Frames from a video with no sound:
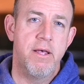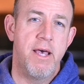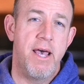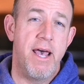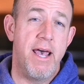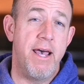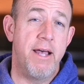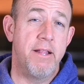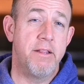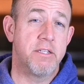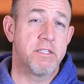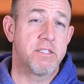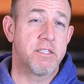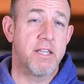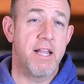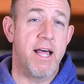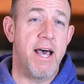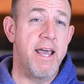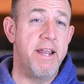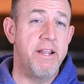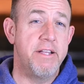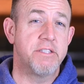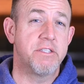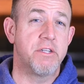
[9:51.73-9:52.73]
and the
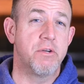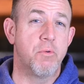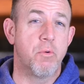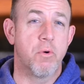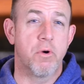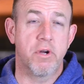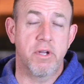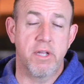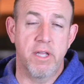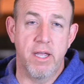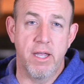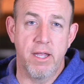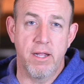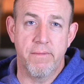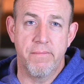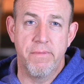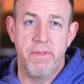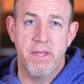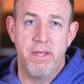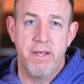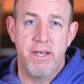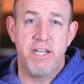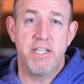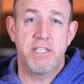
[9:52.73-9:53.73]
slide isn't working,
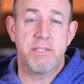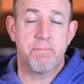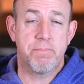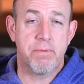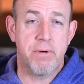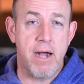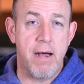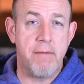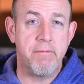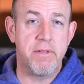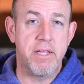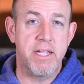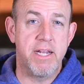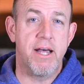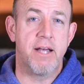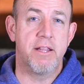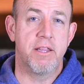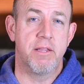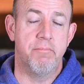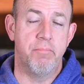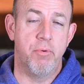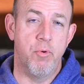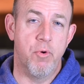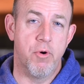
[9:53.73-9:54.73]
it's probably not
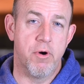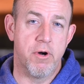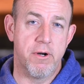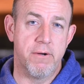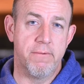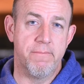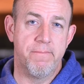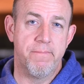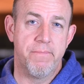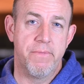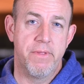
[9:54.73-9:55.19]
the board.